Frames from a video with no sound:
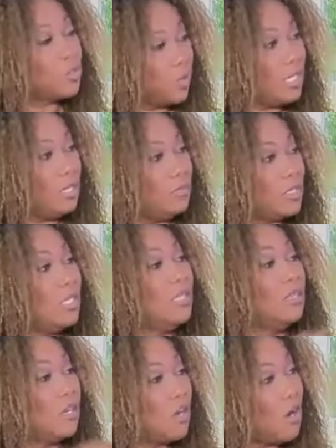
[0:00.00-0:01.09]
streams
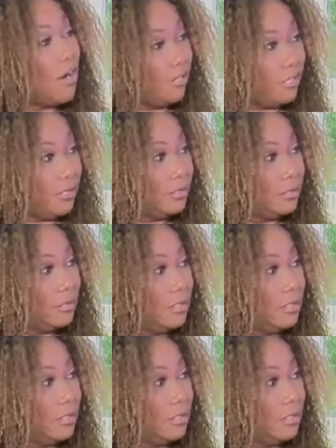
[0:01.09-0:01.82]
in the garden,